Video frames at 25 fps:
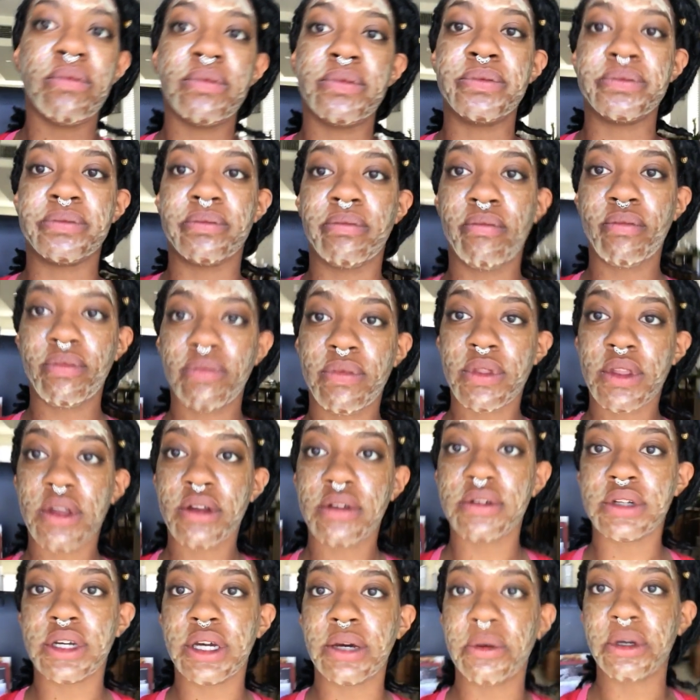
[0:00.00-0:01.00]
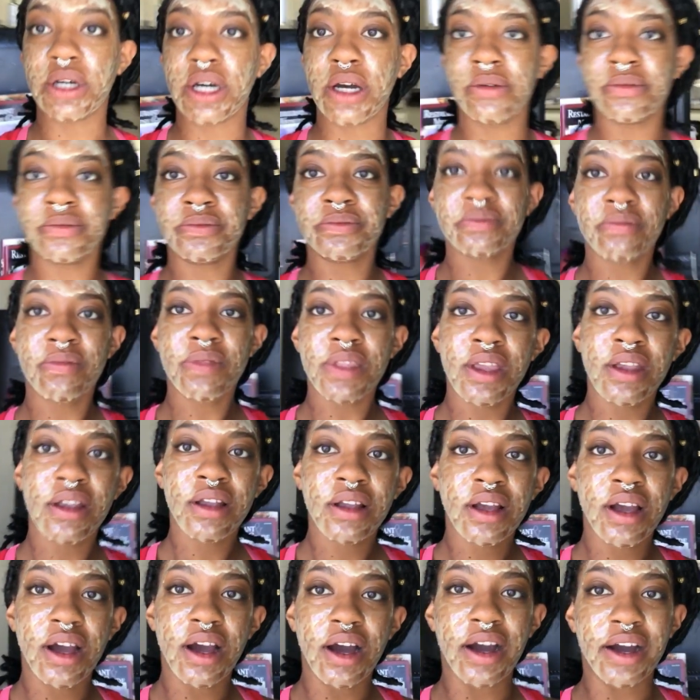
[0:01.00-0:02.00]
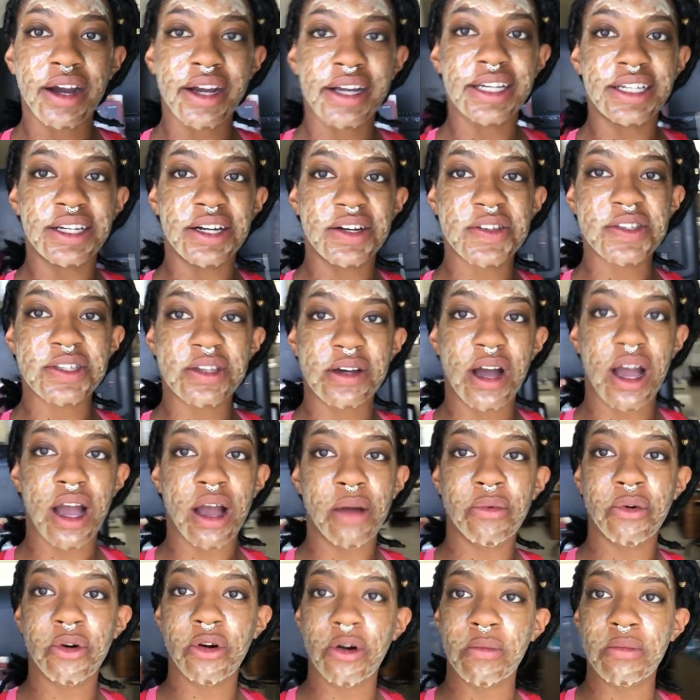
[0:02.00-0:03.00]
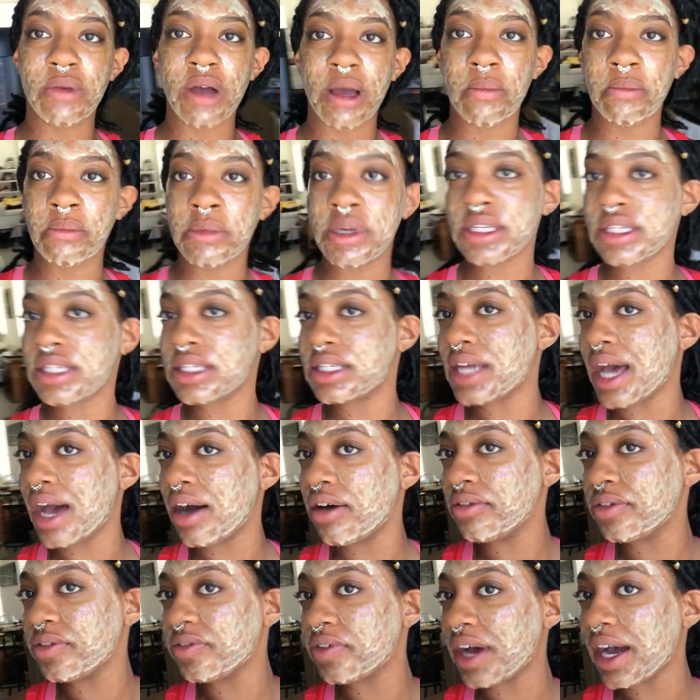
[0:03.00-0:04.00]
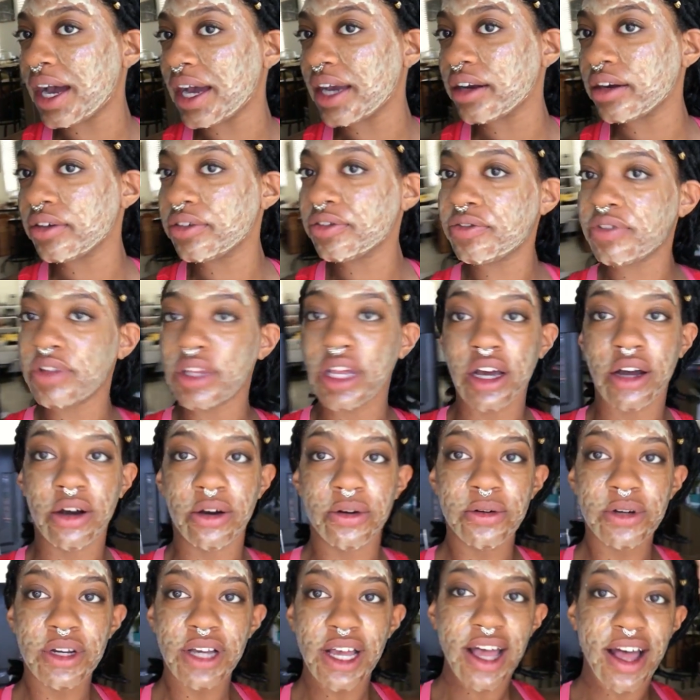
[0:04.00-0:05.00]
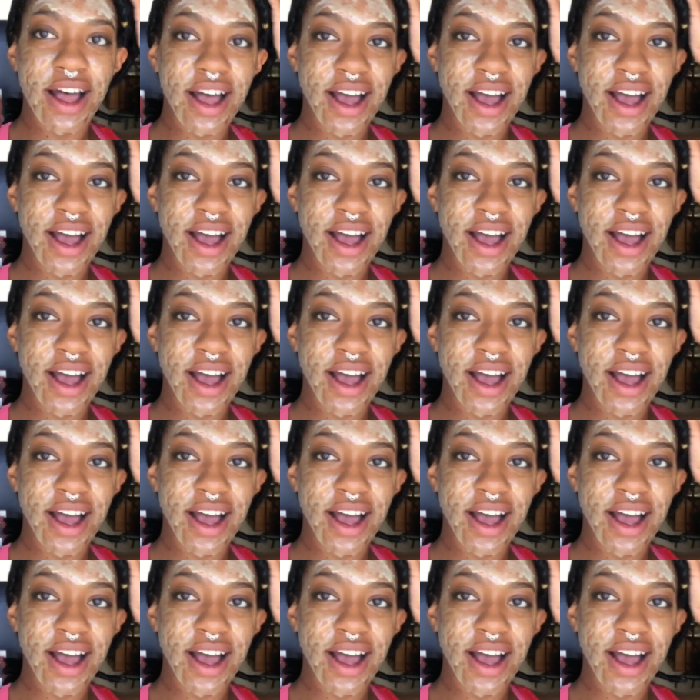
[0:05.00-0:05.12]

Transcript: Mm, there we go. All right, y'all. So I'm on my Miss Doubtfire flow.